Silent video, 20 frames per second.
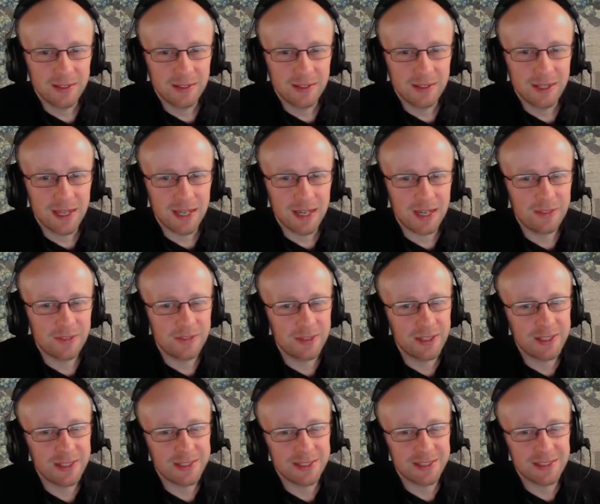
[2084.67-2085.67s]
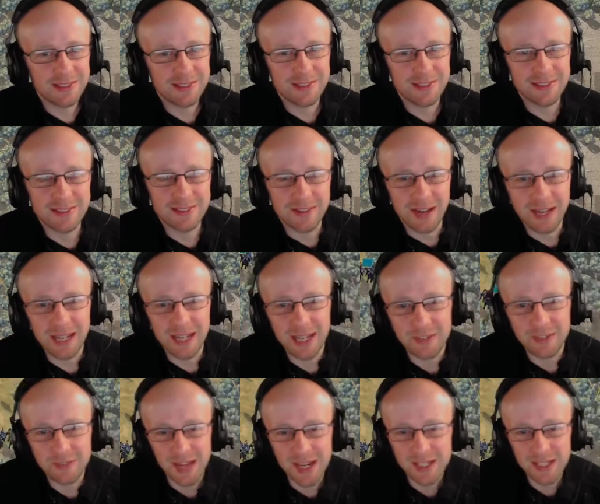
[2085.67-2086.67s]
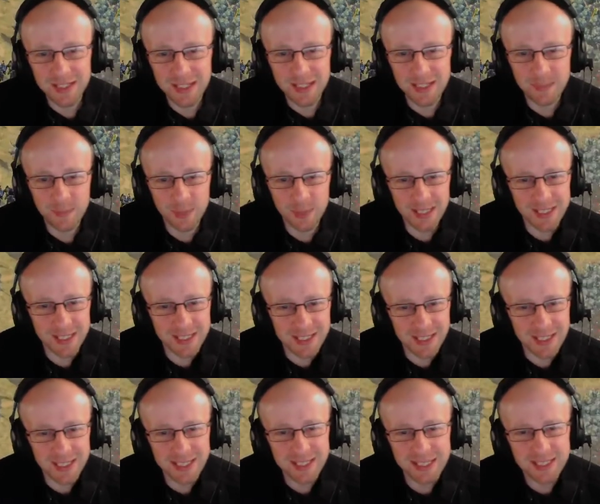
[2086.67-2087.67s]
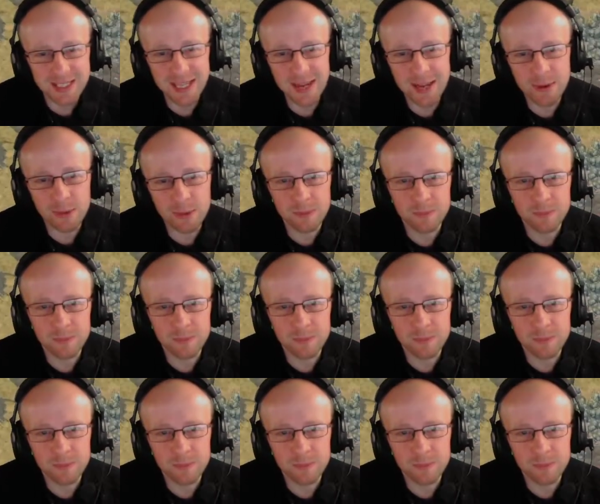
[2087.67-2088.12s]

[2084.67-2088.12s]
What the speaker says: Elephant just greatly advantaged, but he's sitting still.